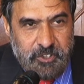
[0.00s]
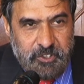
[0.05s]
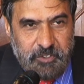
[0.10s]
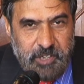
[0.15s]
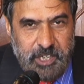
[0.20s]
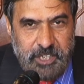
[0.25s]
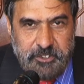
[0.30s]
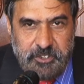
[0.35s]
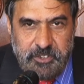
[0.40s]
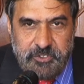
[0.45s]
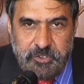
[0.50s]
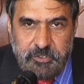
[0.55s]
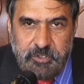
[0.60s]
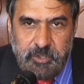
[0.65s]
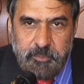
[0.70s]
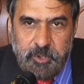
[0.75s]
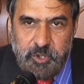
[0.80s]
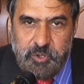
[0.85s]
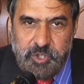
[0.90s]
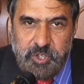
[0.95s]

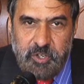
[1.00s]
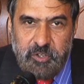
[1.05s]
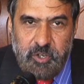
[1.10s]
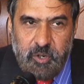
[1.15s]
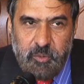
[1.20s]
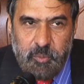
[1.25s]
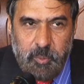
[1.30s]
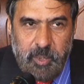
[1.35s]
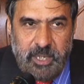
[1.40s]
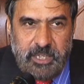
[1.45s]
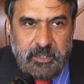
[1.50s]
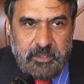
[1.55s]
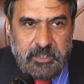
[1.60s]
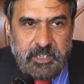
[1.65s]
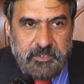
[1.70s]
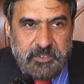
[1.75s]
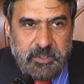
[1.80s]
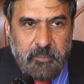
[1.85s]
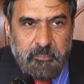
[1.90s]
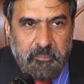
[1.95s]
redistribution of wealth
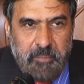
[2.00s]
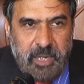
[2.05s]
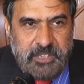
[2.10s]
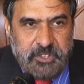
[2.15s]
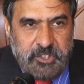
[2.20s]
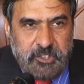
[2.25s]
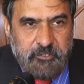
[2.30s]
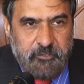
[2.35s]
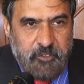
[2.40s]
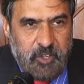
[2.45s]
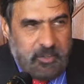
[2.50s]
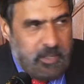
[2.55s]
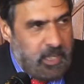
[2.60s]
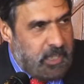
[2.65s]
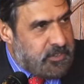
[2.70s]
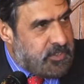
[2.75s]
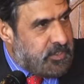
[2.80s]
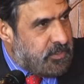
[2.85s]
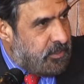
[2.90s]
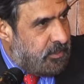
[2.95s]
is a must for
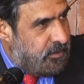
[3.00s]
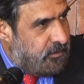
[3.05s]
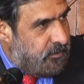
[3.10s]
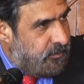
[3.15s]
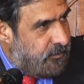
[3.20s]
us.